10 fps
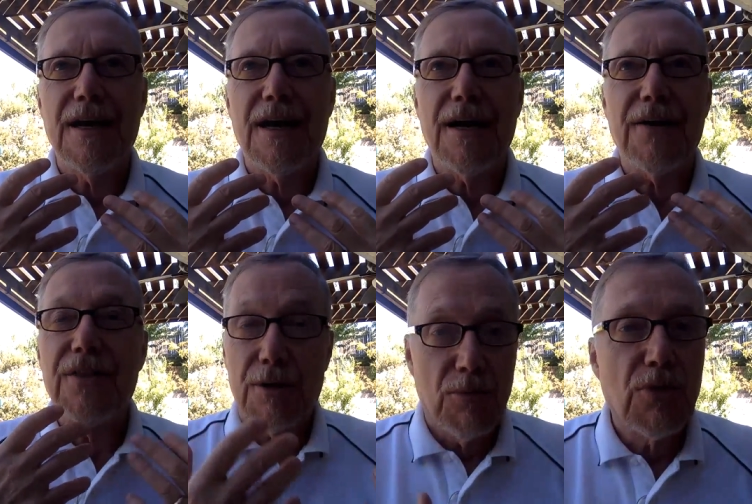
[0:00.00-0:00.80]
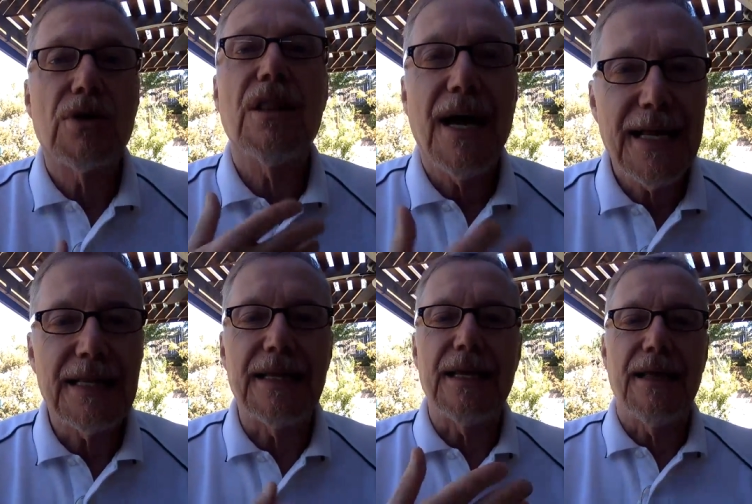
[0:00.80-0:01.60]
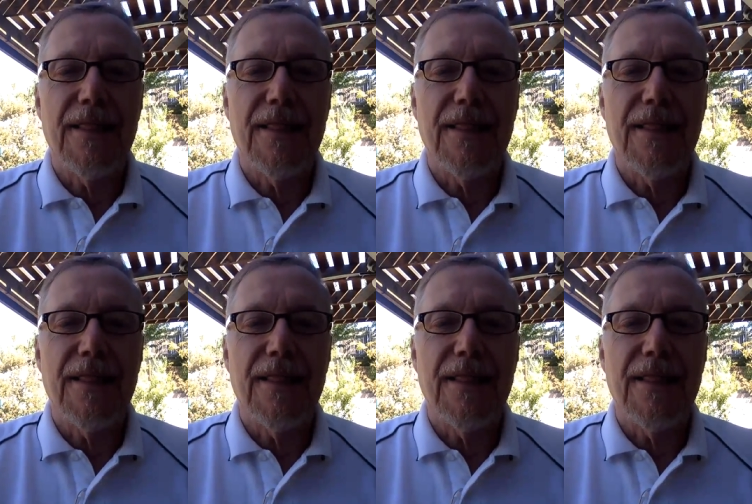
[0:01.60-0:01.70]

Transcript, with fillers: uh, they're more likely